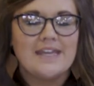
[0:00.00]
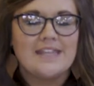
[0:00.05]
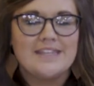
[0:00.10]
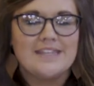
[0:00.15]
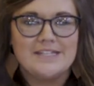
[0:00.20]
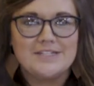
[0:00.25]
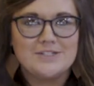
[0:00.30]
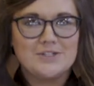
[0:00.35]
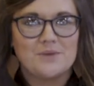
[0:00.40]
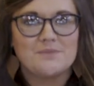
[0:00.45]

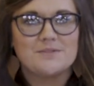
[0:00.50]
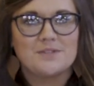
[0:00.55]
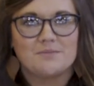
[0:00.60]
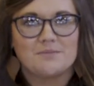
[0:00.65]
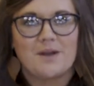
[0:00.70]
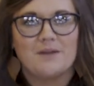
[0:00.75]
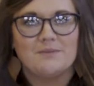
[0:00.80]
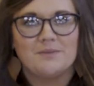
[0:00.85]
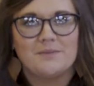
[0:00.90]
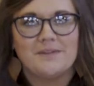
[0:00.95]
These gnomes are
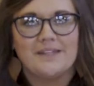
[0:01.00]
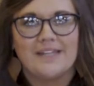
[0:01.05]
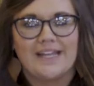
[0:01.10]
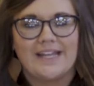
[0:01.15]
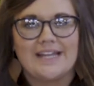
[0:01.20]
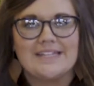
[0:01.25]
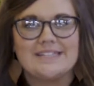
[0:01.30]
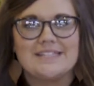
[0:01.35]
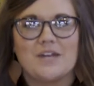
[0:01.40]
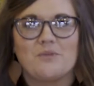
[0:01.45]
probably,
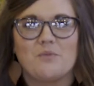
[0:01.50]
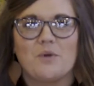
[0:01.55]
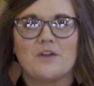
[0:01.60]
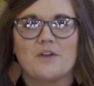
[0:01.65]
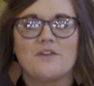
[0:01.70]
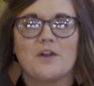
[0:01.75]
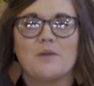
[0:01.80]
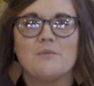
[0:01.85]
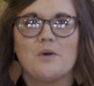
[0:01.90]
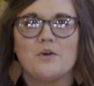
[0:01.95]
like I said, one
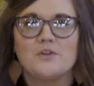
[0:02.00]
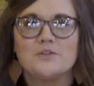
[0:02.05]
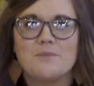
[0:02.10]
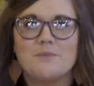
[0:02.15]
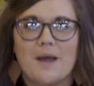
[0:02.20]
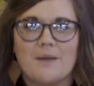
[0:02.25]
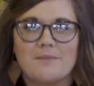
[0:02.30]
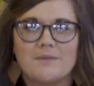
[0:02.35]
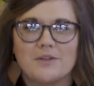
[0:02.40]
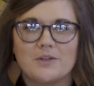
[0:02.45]
of our most
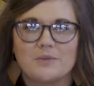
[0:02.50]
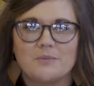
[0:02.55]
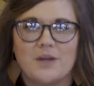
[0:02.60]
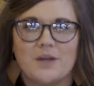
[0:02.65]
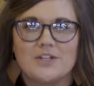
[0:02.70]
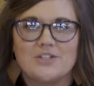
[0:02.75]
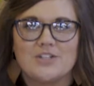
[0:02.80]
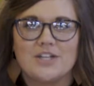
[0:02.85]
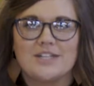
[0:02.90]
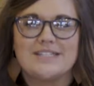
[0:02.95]
popular
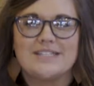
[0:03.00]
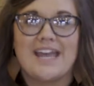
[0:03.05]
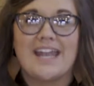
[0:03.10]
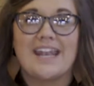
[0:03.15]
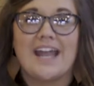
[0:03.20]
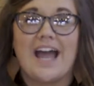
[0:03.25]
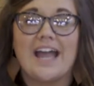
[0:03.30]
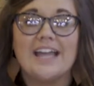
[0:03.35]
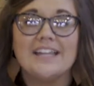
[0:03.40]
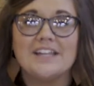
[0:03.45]
projects, and
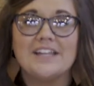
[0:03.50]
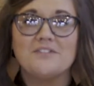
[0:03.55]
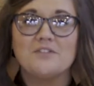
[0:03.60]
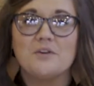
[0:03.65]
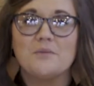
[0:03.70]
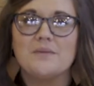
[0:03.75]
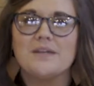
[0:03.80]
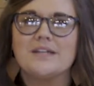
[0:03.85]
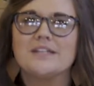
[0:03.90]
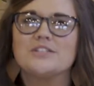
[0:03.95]
I love
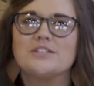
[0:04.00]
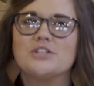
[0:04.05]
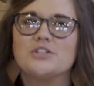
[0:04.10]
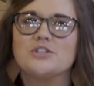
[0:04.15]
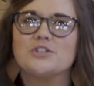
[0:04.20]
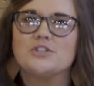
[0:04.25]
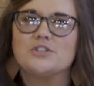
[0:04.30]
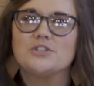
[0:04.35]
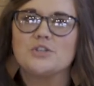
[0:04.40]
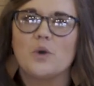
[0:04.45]
them because they're
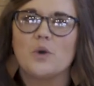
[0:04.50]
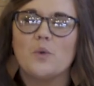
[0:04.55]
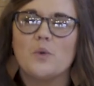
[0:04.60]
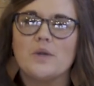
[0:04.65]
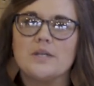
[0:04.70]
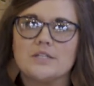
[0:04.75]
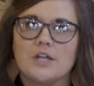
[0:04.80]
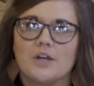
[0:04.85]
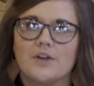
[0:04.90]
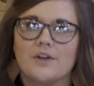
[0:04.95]
so
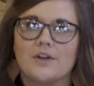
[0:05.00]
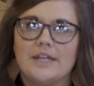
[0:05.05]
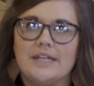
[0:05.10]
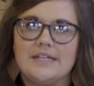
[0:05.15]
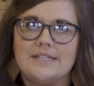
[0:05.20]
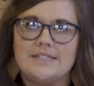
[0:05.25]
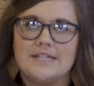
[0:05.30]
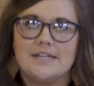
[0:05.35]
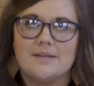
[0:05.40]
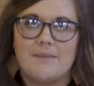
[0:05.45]
darn
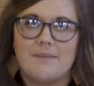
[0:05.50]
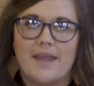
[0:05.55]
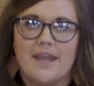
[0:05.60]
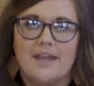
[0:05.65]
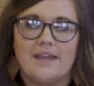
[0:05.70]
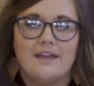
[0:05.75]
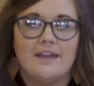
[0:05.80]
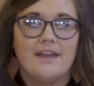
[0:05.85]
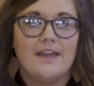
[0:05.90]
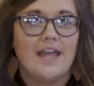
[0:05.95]
easy to
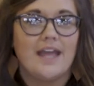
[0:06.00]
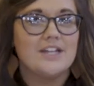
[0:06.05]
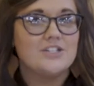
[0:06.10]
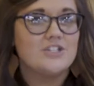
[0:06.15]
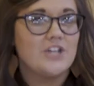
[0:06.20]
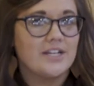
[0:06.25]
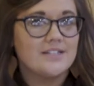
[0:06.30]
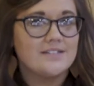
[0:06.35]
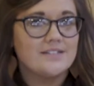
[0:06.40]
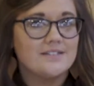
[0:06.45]
make, and
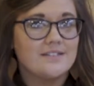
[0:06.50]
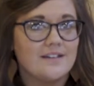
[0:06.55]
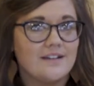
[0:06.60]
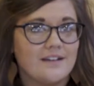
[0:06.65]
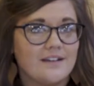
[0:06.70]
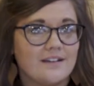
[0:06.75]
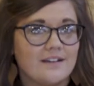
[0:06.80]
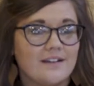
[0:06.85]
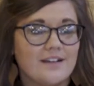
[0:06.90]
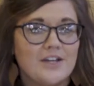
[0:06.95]
chances
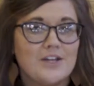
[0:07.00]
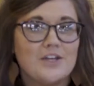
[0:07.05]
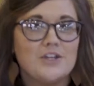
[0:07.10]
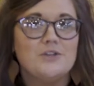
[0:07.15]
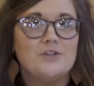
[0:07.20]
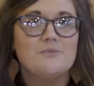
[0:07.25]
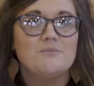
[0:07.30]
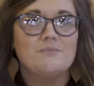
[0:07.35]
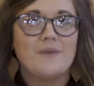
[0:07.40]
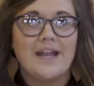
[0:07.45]
are
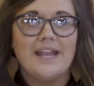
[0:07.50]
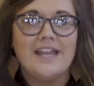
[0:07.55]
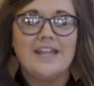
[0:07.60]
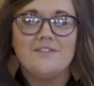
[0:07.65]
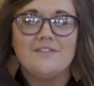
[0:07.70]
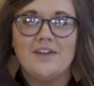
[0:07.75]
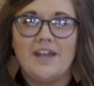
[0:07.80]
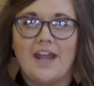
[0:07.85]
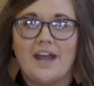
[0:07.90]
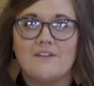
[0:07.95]
you might
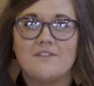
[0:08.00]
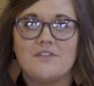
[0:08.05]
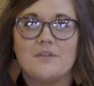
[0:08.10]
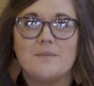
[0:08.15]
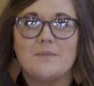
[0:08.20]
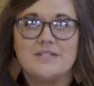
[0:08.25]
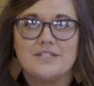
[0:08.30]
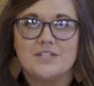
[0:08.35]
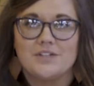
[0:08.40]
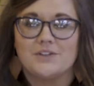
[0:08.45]
even have the
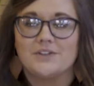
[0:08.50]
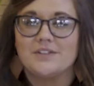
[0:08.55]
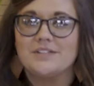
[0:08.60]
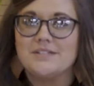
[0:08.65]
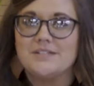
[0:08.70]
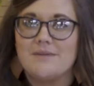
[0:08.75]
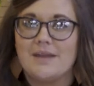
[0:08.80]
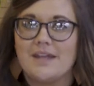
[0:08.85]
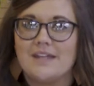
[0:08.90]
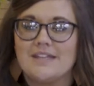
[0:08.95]
material
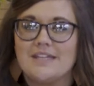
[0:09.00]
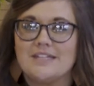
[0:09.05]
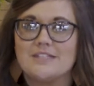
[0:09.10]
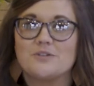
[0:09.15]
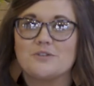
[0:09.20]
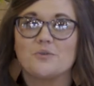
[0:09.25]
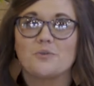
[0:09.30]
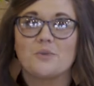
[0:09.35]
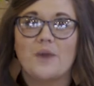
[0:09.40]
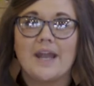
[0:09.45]
to make these
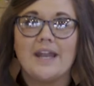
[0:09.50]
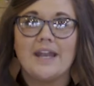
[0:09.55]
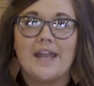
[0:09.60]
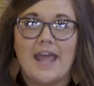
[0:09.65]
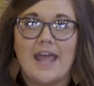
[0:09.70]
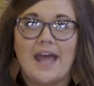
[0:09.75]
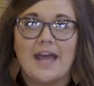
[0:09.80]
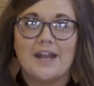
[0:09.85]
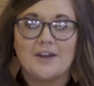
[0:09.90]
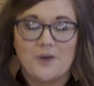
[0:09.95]
right
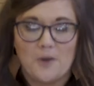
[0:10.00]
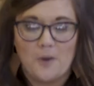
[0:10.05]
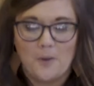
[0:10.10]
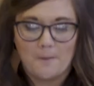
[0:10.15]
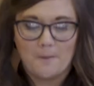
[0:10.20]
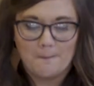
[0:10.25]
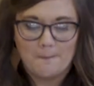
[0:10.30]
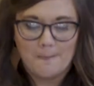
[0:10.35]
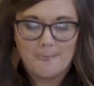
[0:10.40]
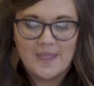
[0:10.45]
at
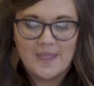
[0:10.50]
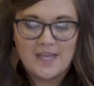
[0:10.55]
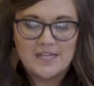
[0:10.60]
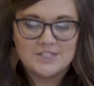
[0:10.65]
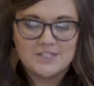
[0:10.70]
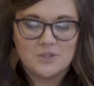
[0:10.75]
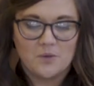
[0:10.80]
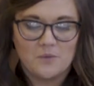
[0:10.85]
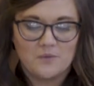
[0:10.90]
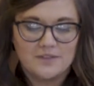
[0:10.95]
home.
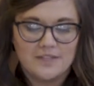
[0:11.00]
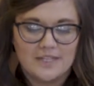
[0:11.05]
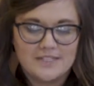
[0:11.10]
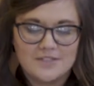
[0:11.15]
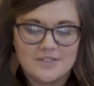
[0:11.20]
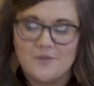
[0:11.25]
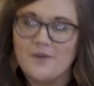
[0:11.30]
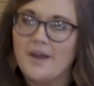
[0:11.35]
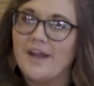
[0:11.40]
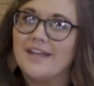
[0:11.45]
So let's
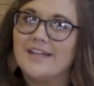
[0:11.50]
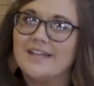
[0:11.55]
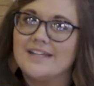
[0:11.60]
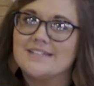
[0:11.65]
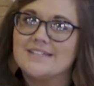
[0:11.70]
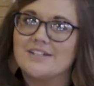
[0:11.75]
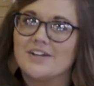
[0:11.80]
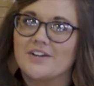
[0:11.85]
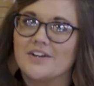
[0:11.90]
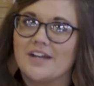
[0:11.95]
go ahead and
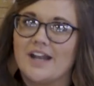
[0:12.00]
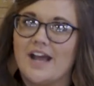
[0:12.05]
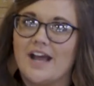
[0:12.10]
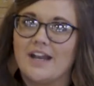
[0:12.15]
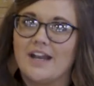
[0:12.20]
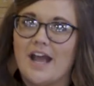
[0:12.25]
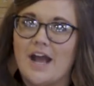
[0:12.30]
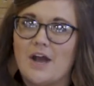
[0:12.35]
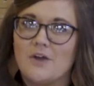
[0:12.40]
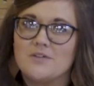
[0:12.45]
get started on
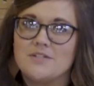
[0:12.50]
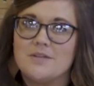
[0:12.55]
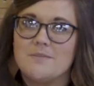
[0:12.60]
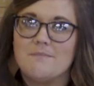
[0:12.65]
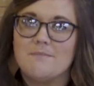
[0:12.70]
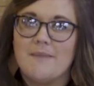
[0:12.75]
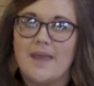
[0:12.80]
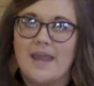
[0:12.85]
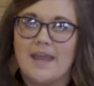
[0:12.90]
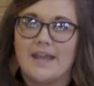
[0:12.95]
how to
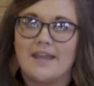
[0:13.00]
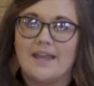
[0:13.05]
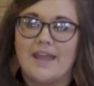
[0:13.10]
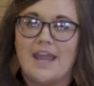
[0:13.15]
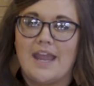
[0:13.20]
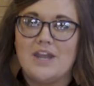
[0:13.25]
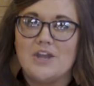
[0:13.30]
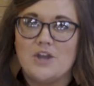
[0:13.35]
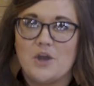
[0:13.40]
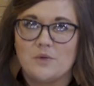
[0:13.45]
make
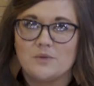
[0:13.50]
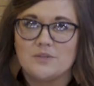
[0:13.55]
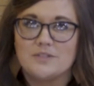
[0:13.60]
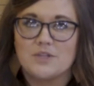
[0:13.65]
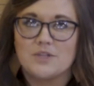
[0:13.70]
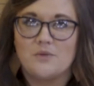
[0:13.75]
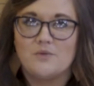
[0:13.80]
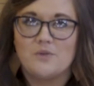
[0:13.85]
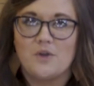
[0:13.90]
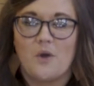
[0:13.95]
a
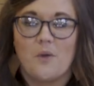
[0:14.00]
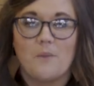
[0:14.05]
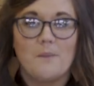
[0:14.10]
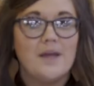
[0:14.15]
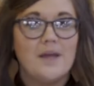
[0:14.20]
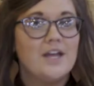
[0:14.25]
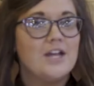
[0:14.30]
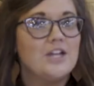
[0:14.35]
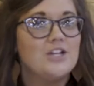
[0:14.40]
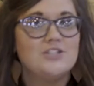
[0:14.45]
no-sew gnome
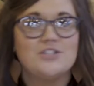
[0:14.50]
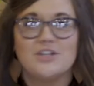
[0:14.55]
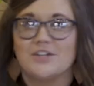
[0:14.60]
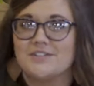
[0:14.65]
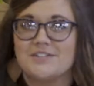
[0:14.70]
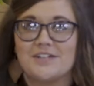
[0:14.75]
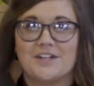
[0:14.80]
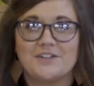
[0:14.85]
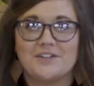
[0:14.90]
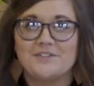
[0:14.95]

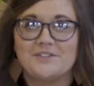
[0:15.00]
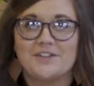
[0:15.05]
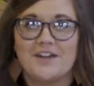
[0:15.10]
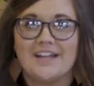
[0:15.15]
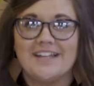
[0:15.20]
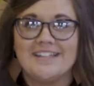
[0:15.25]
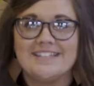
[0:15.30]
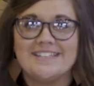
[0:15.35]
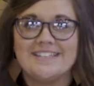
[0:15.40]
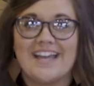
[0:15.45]
just out of
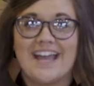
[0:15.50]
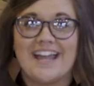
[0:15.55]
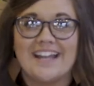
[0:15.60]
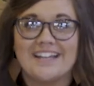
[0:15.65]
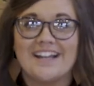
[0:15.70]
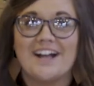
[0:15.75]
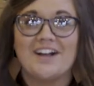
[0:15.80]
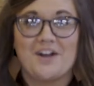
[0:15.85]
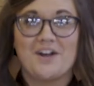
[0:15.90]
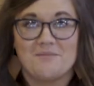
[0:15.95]
rice
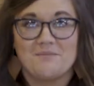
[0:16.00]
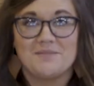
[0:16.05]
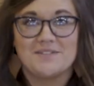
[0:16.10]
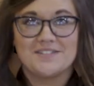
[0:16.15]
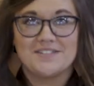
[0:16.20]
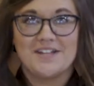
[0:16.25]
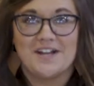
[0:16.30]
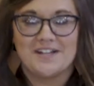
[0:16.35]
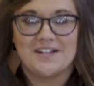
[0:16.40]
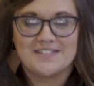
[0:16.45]
and a couple
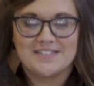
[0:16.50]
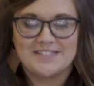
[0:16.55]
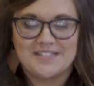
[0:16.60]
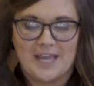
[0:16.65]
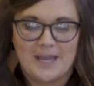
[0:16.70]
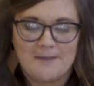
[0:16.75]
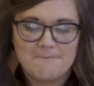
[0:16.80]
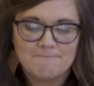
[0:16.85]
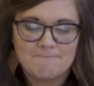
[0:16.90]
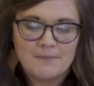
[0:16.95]
socks,
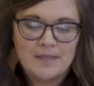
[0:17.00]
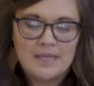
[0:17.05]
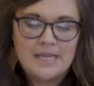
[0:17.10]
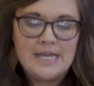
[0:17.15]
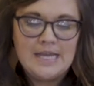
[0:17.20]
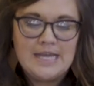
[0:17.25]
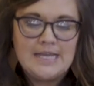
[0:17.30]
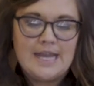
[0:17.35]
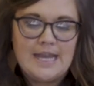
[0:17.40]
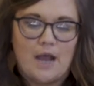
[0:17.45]
okay?
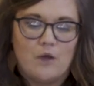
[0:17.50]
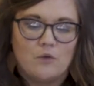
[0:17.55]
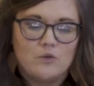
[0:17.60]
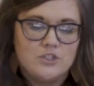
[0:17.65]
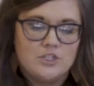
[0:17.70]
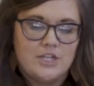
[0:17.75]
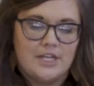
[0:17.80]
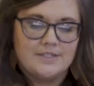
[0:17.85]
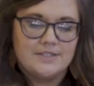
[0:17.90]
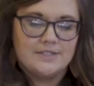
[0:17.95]
Now,
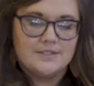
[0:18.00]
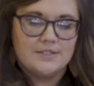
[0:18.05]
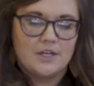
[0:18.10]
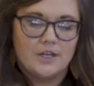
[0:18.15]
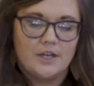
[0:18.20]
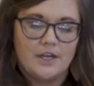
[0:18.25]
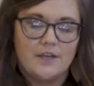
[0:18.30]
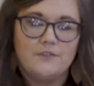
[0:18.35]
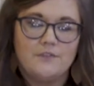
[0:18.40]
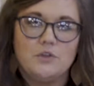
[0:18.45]
chances
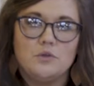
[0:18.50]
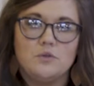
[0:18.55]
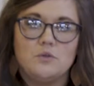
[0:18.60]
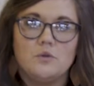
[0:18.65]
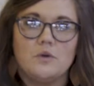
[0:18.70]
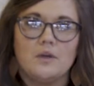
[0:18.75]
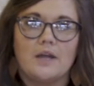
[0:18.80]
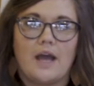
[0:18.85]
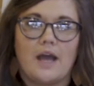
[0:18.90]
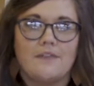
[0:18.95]
are if
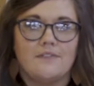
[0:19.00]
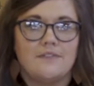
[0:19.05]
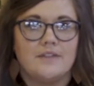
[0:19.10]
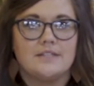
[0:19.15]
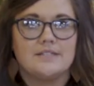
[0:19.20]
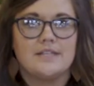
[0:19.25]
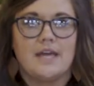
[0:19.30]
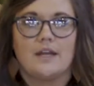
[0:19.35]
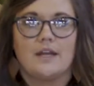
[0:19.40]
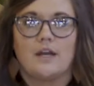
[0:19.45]
you got
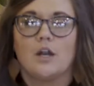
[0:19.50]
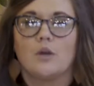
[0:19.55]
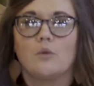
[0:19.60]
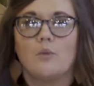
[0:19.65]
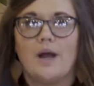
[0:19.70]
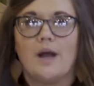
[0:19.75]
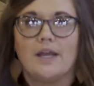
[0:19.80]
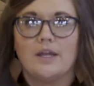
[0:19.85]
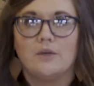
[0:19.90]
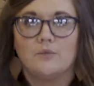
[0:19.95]
this at our
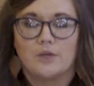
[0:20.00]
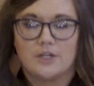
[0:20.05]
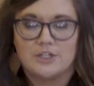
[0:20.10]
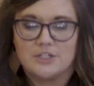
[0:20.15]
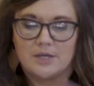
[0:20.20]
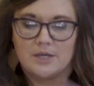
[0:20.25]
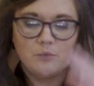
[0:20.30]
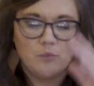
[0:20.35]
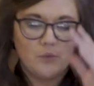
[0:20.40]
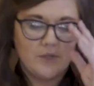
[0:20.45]
walk-in
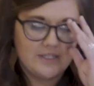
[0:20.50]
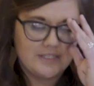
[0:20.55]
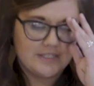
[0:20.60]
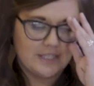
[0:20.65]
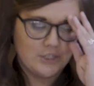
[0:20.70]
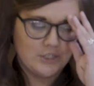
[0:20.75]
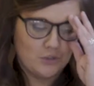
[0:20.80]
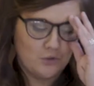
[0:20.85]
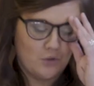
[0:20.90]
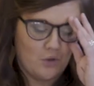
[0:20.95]
workshop, we
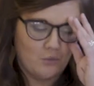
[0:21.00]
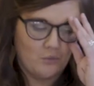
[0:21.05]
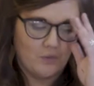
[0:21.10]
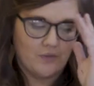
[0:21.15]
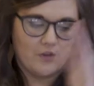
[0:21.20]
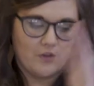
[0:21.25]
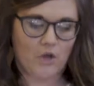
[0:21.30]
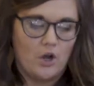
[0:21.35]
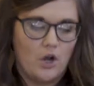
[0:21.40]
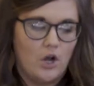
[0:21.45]
sent you home
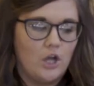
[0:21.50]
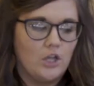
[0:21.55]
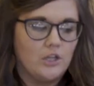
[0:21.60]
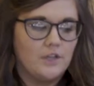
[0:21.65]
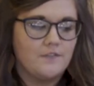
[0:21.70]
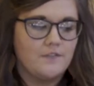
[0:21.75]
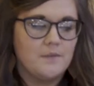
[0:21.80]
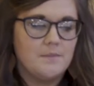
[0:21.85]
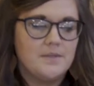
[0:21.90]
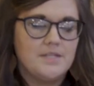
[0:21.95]
with all
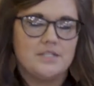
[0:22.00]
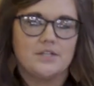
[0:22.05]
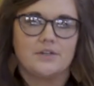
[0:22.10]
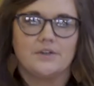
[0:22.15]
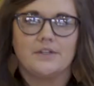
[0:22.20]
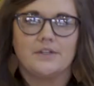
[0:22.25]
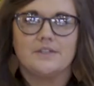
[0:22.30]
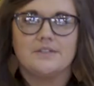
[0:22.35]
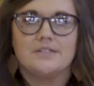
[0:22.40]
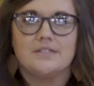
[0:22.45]
of the
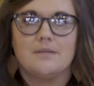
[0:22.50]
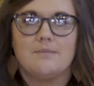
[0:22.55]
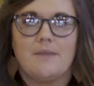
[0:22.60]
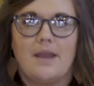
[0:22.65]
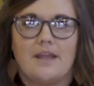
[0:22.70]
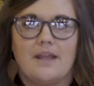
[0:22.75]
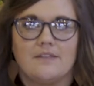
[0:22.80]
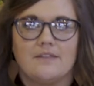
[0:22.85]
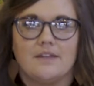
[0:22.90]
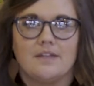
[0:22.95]
materials to
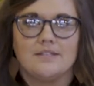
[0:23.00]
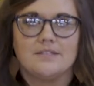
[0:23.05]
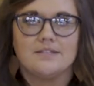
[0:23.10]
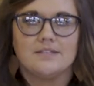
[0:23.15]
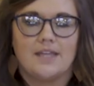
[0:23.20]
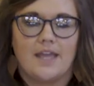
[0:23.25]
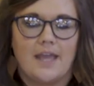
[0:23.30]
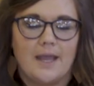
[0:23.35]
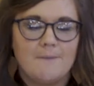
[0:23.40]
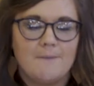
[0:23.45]
make this,
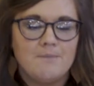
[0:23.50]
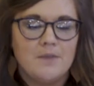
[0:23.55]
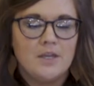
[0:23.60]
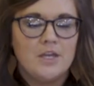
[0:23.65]
okay?